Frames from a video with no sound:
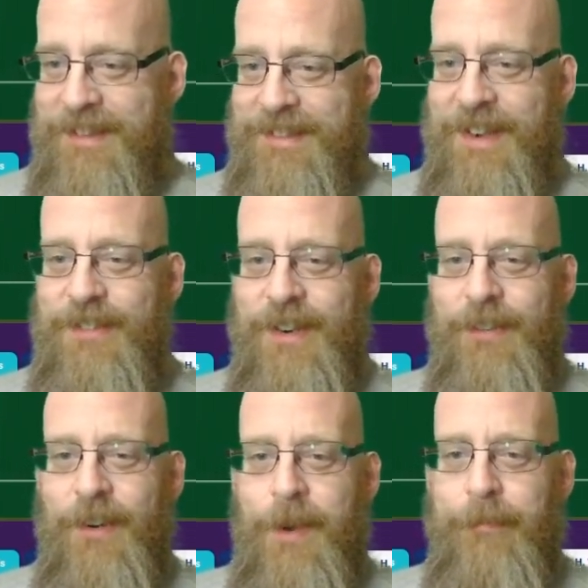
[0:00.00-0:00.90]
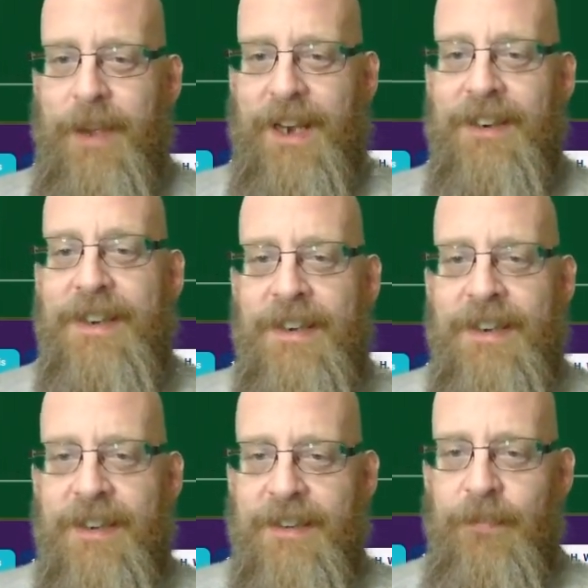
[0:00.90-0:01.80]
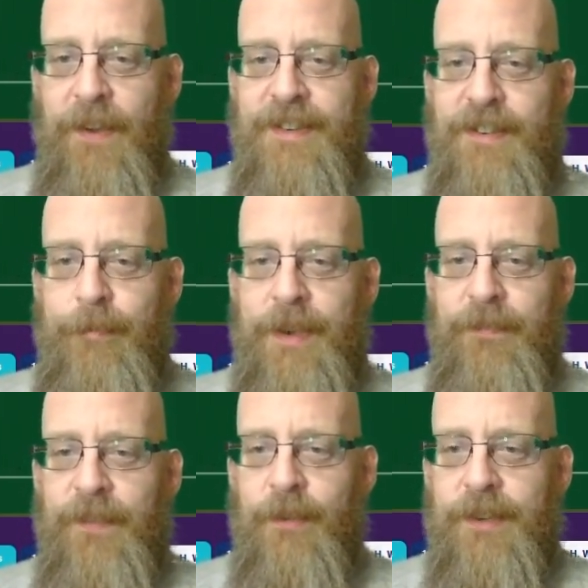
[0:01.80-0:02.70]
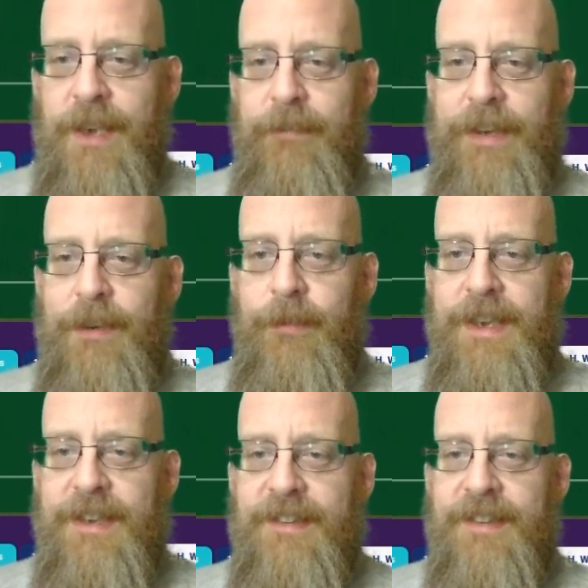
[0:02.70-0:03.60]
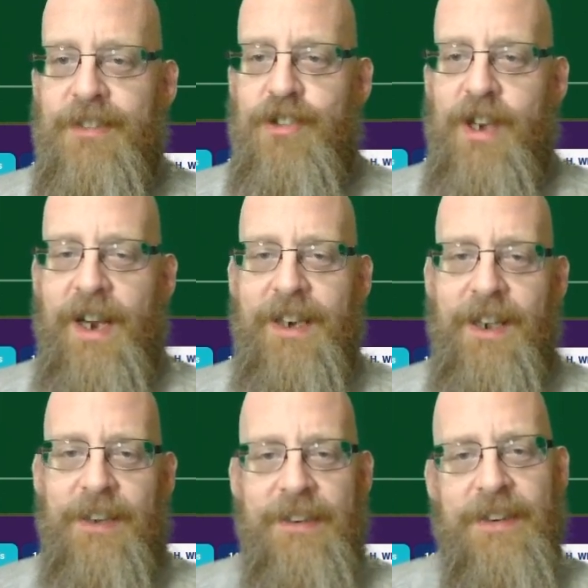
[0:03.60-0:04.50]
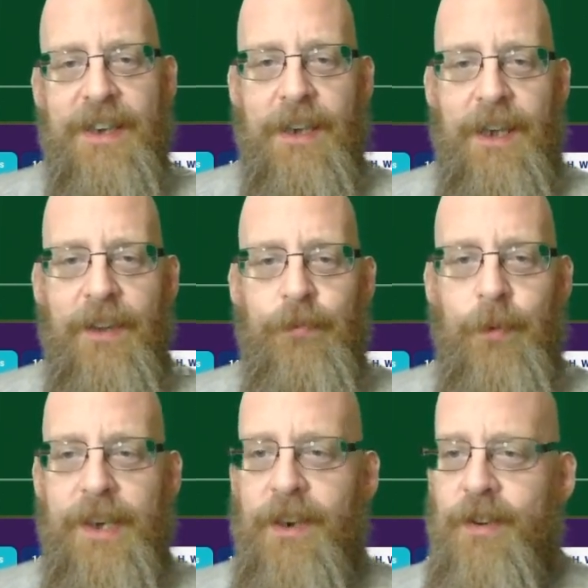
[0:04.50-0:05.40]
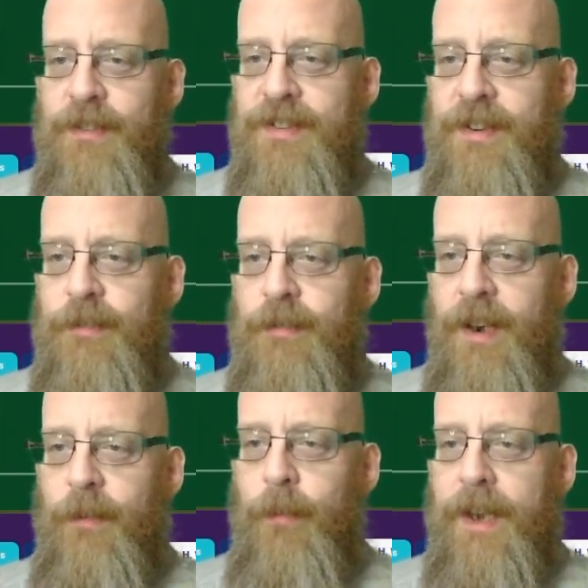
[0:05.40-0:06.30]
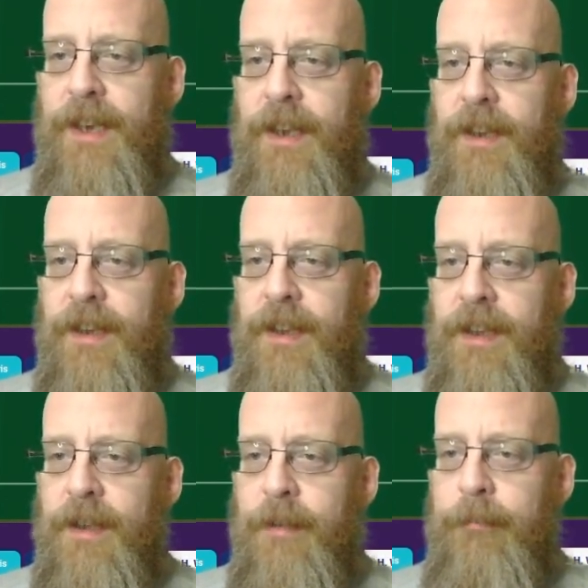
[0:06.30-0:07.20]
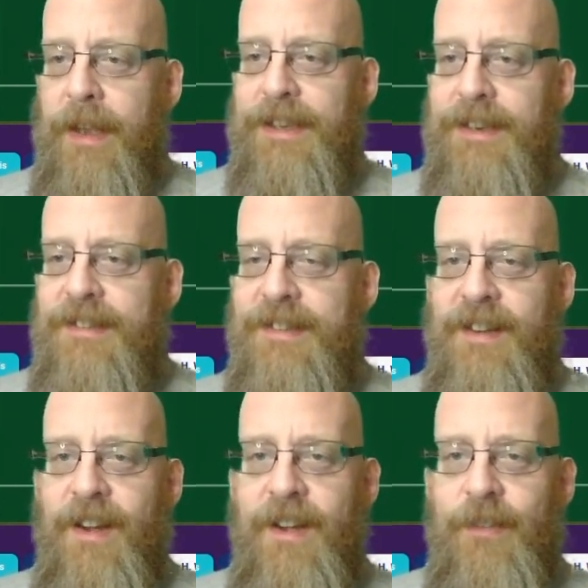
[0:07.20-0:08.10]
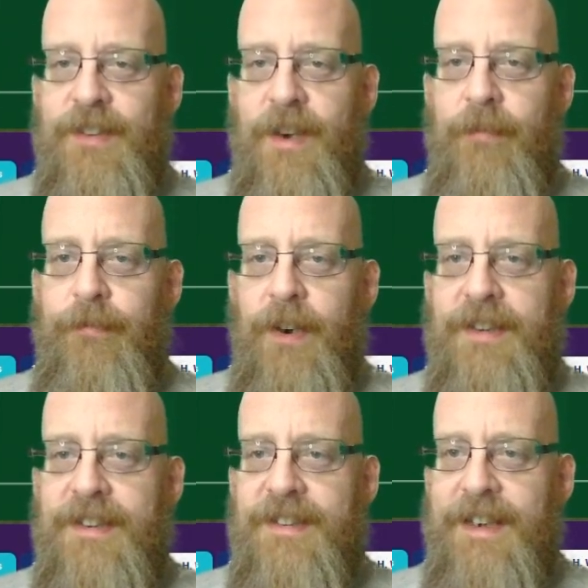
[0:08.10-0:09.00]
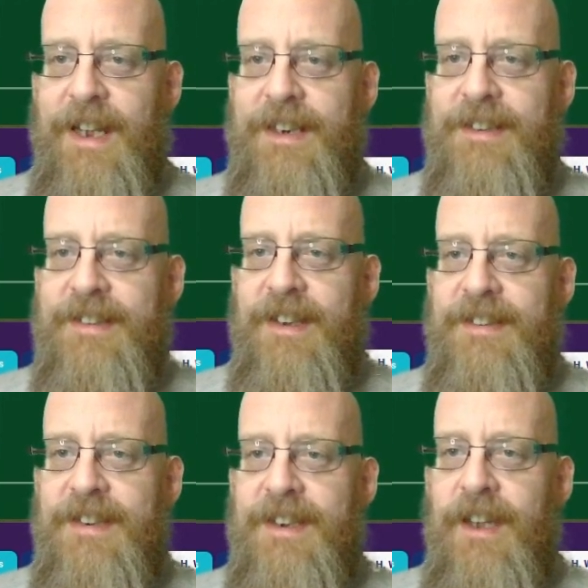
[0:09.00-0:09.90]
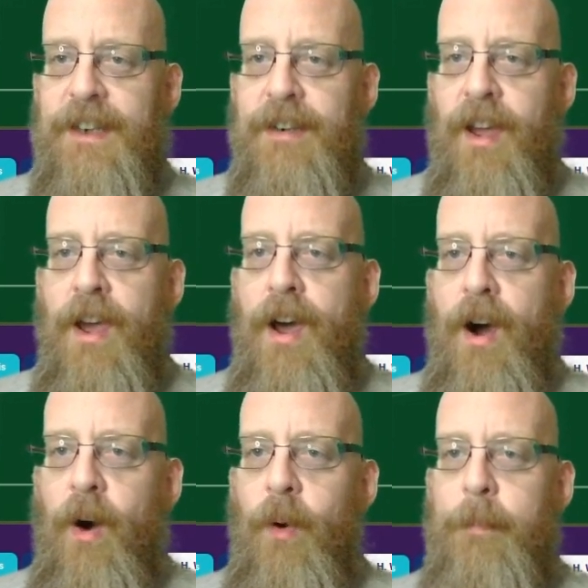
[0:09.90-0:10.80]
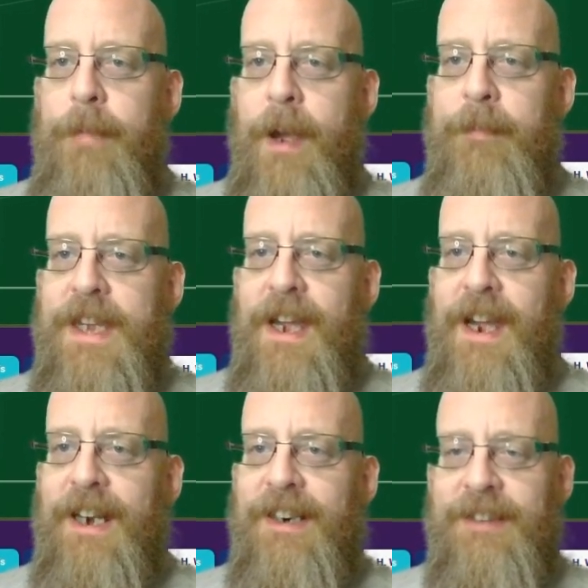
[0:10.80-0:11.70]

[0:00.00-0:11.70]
Cedric right back. Defensive midfield, David Luiz and Xhaka. Left wing, Ozil. Right wing, Maitland-Niles. And up front, it's Lacazette and Aubameyang.